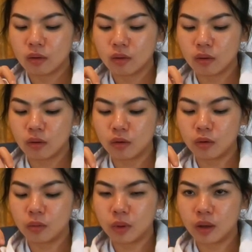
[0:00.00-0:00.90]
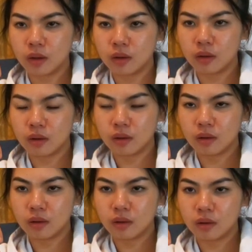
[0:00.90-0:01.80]
go to meet
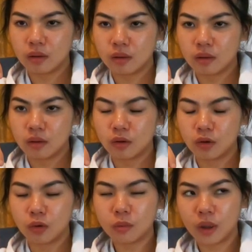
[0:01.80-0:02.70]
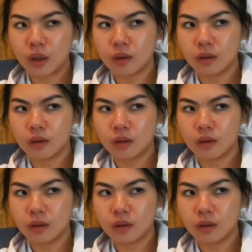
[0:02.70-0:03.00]
you should meet